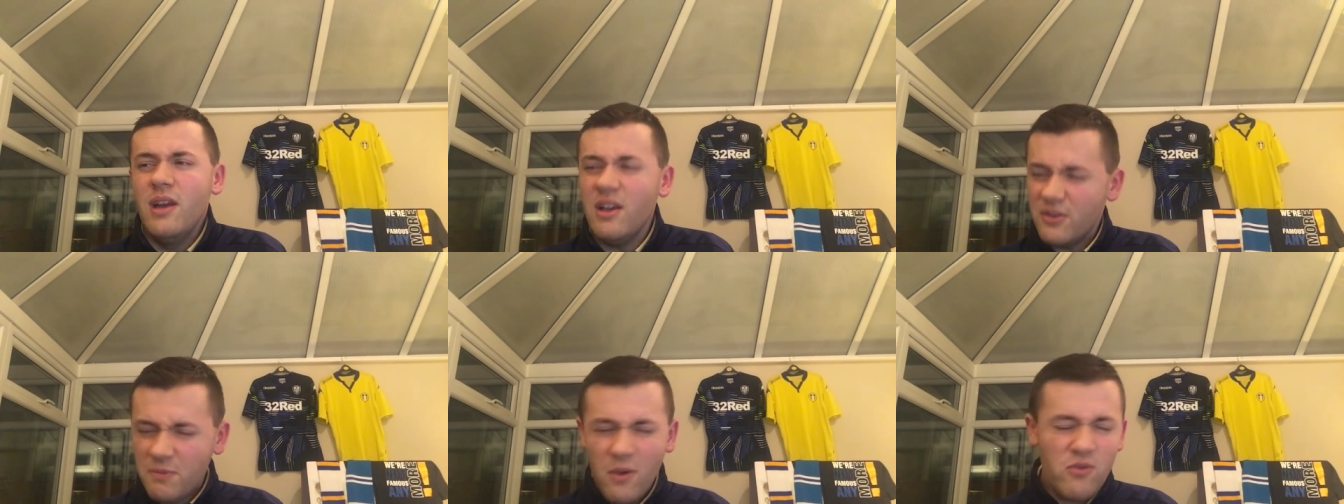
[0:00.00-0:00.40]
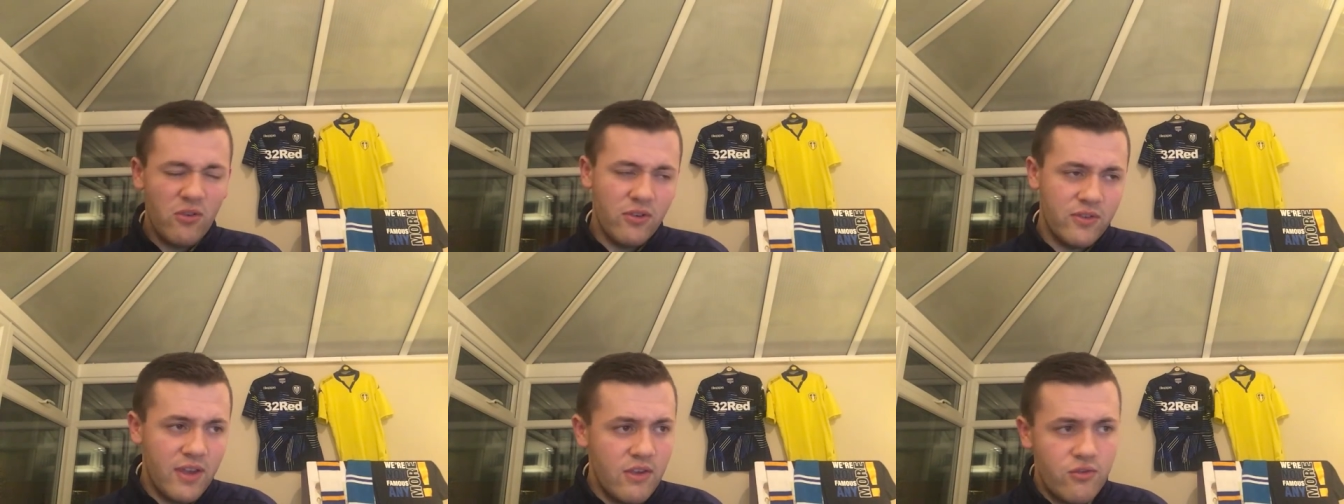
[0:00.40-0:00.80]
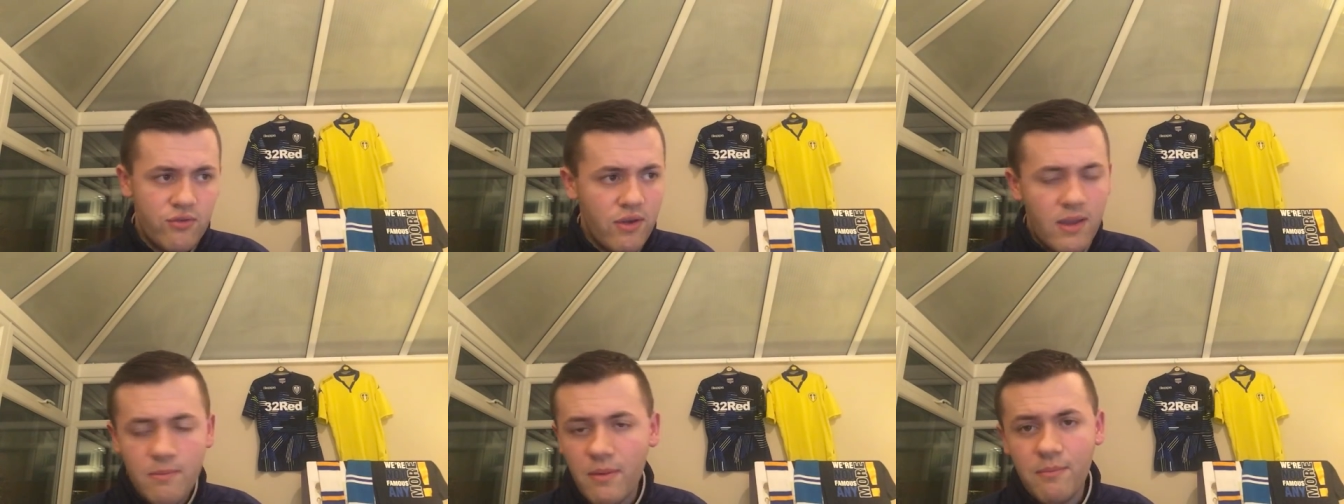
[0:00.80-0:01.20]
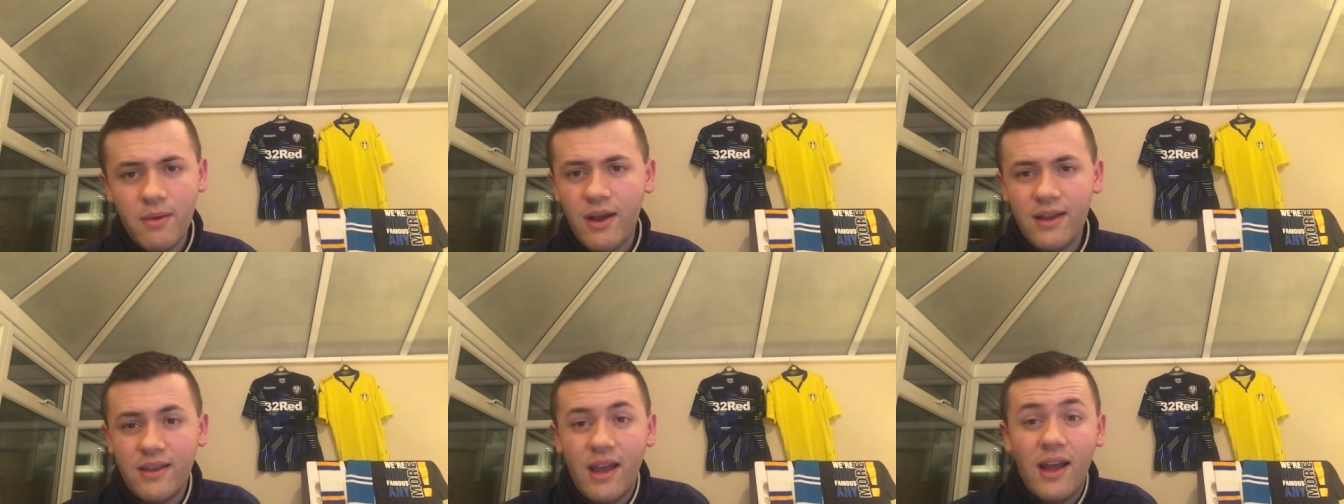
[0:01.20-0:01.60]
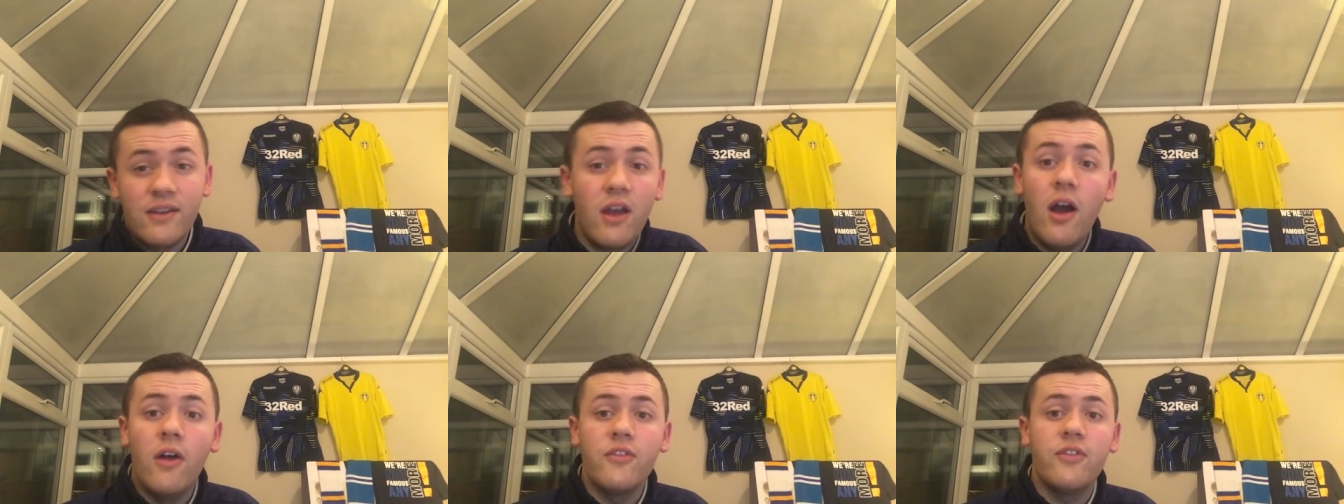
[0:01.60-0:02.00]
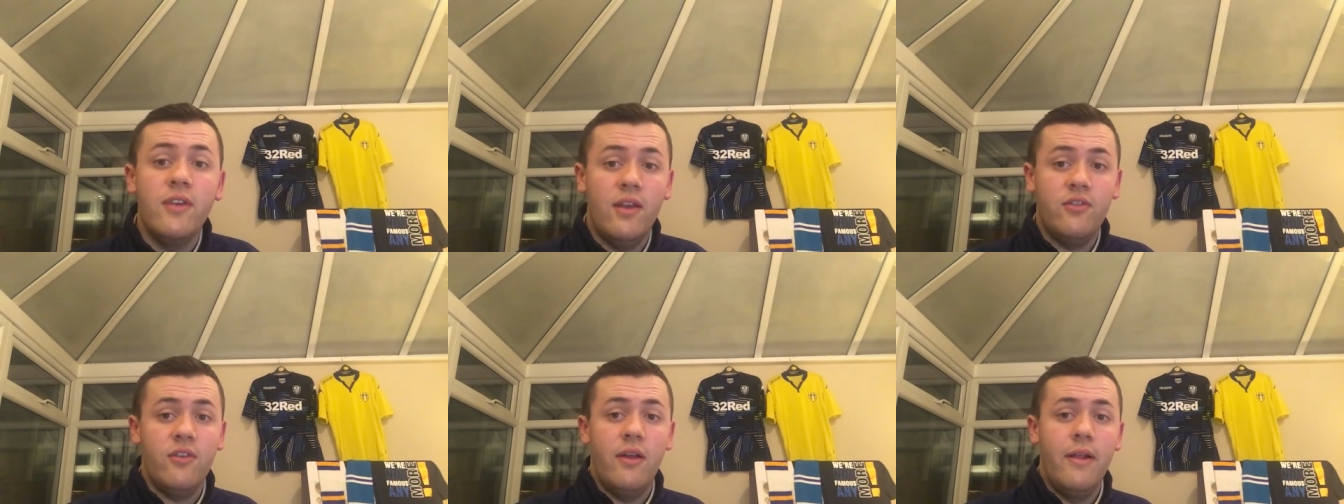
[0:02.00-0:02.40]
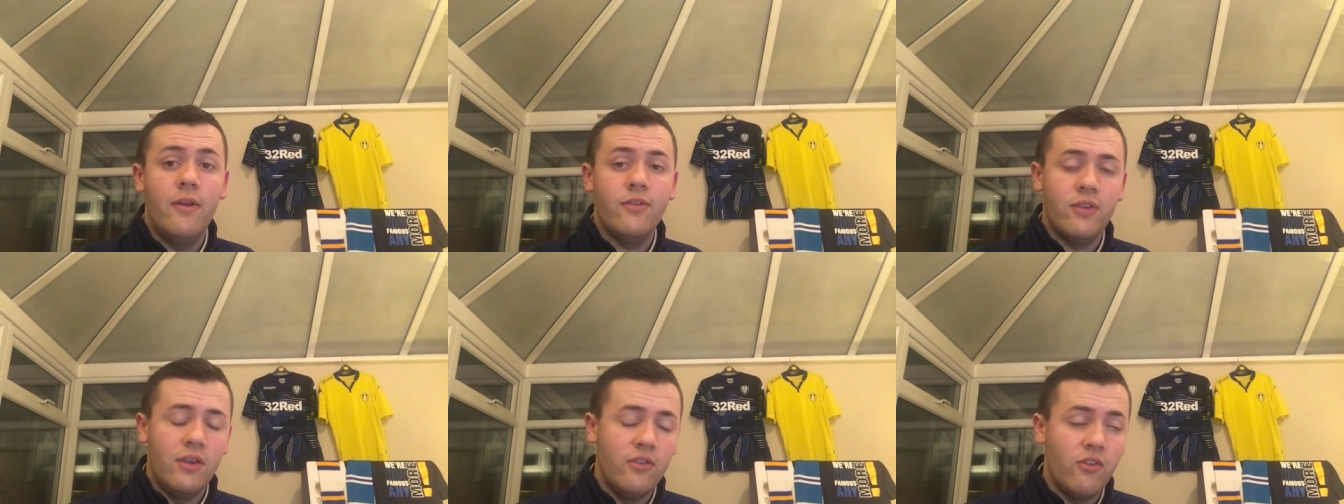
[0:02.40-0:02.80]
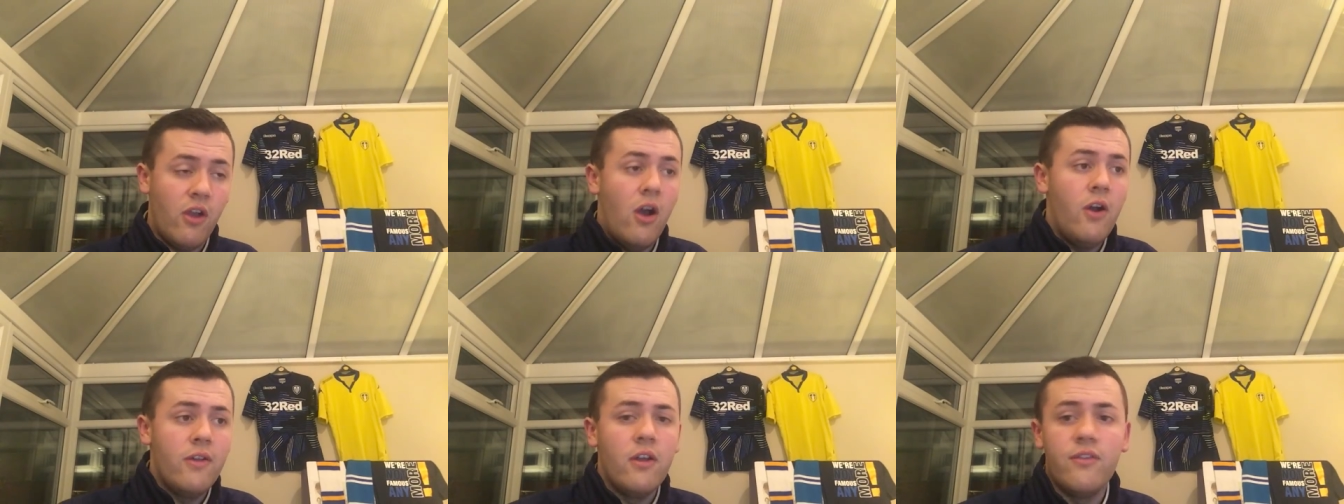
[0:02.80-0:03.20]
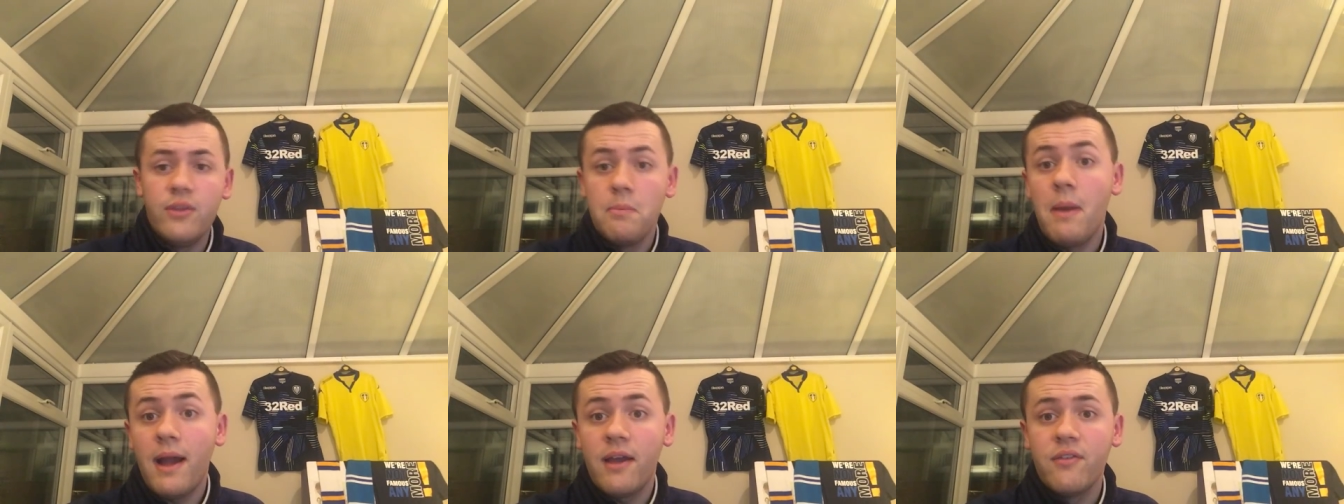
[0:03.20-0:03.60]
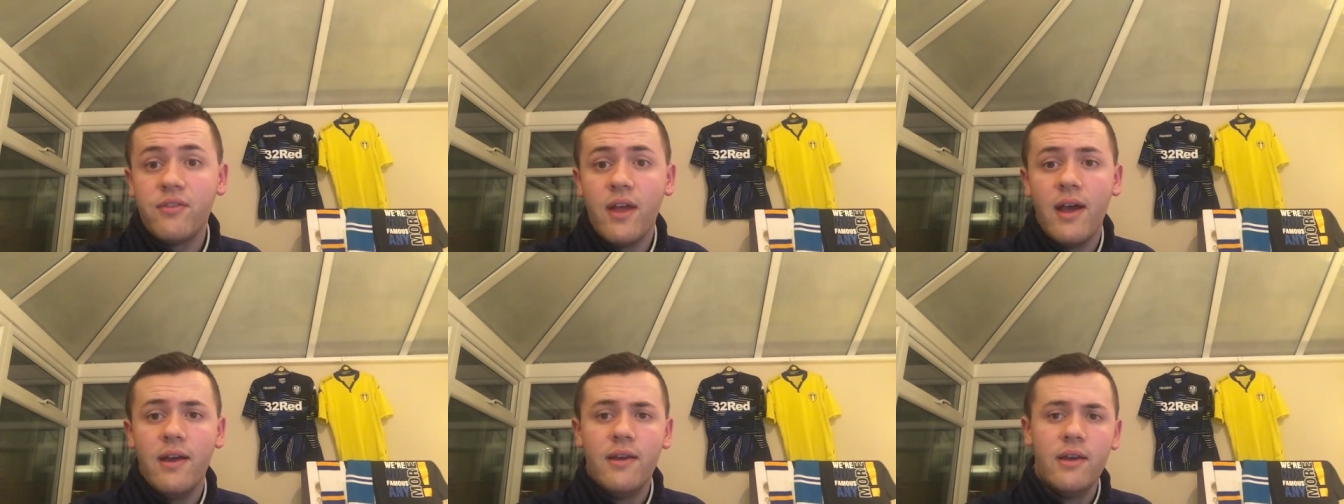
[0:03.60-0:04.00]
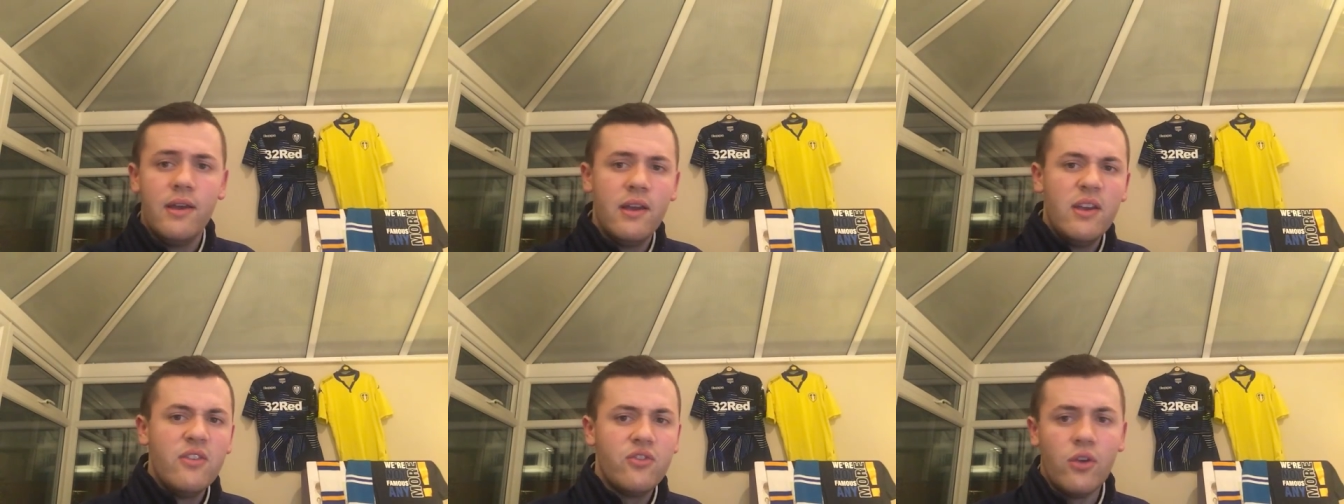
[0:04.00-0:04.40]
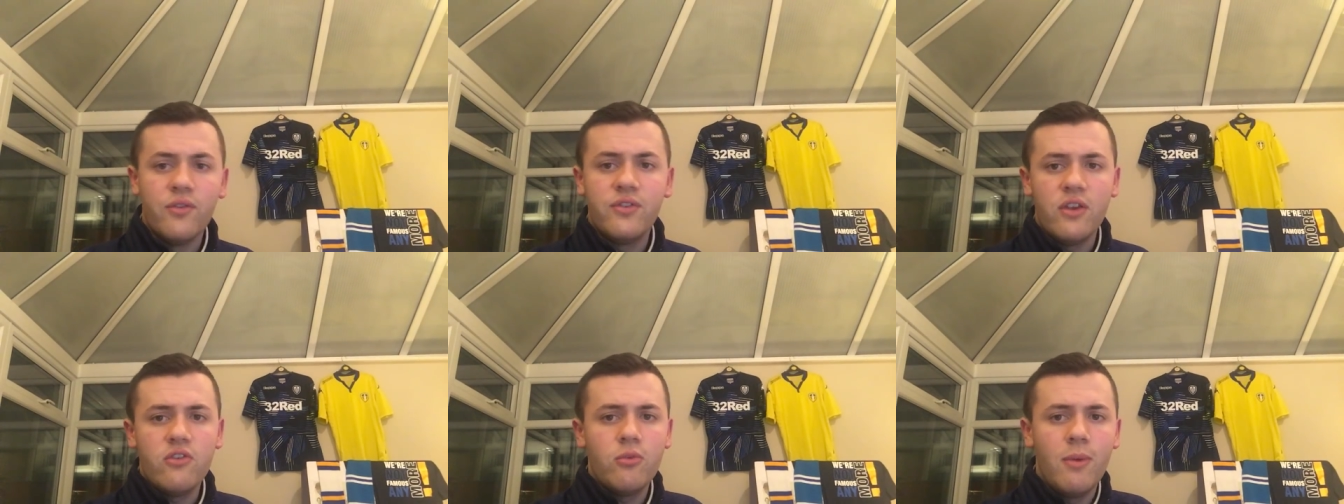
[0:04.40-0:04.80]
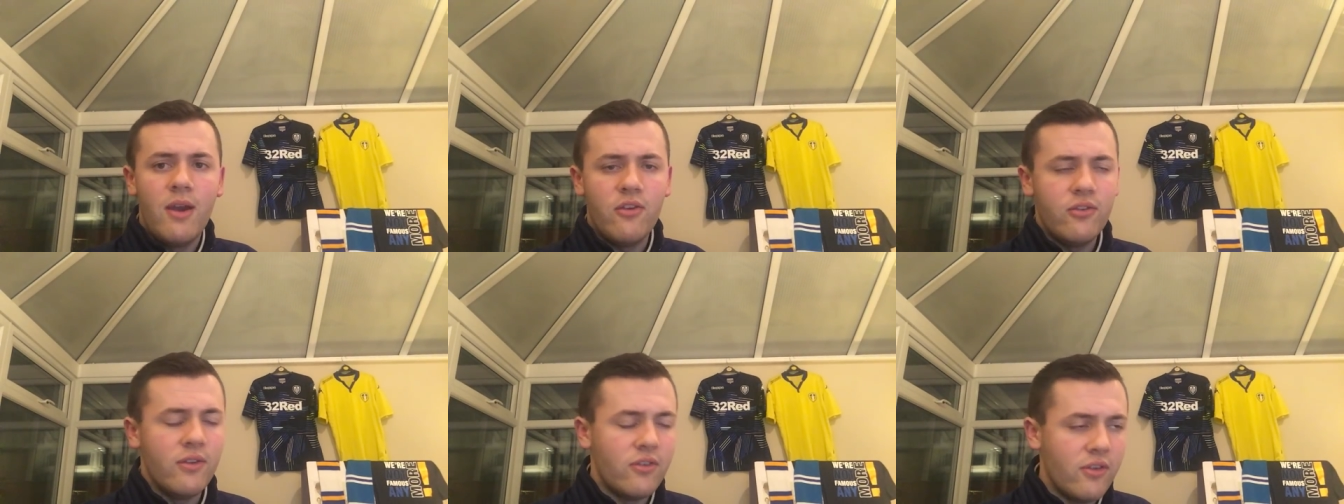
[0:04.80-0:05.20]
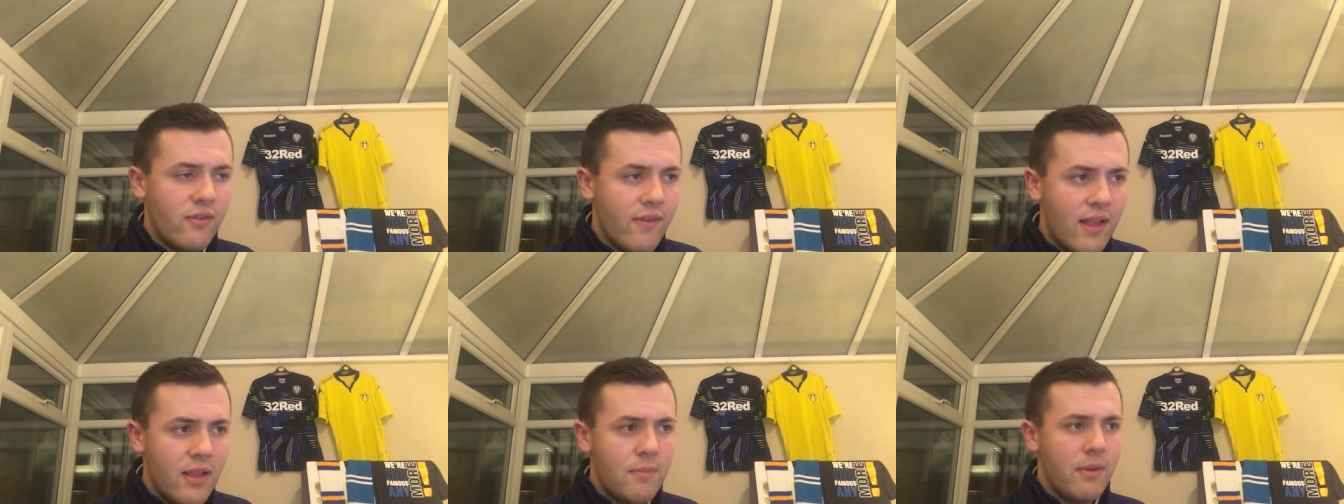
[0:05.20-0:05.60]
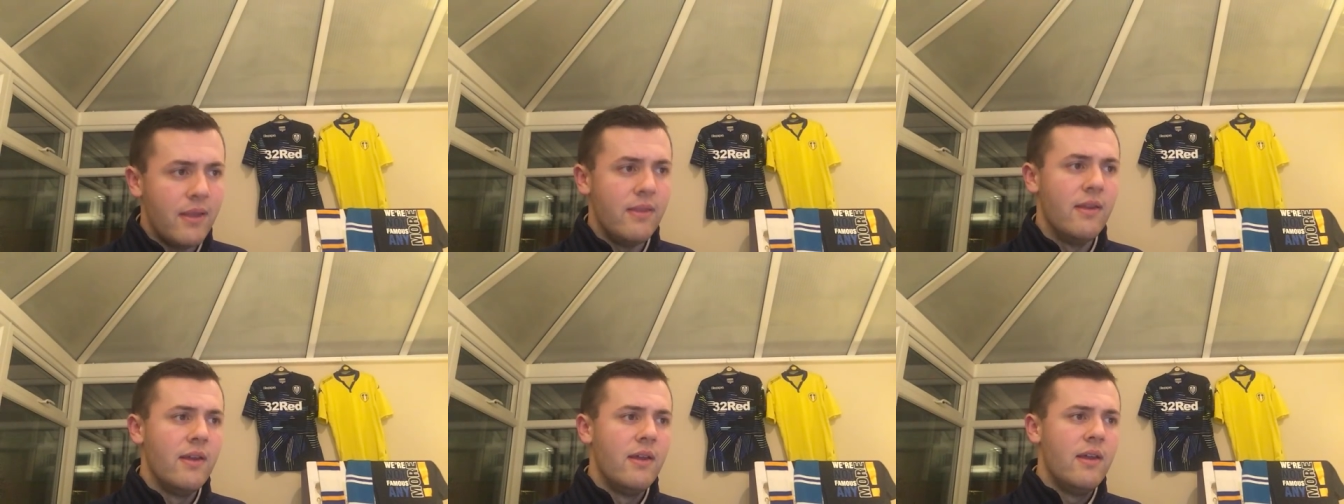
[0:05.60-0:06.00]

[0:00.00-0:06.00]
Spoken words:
I suppose you could say treatment, but I can't see Jasianowski starting off the back of that sort of situation that's developing.